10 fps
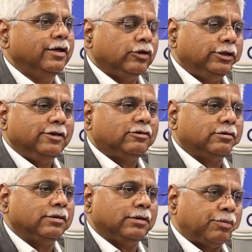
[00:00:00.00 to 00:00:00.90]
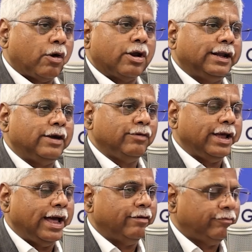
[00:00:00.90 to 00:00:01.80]
So this product that
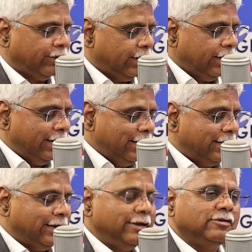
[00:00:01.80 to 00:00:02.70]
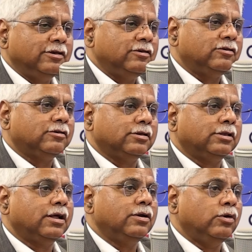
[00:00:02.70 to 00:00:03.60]
we have increases
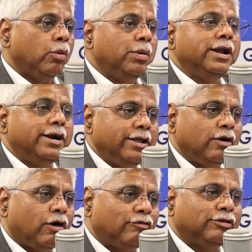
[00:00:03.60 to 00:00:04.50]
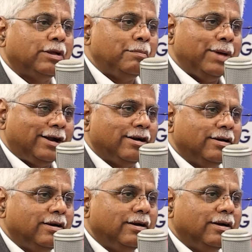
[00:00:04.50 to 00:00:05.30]
the nobility of the metal,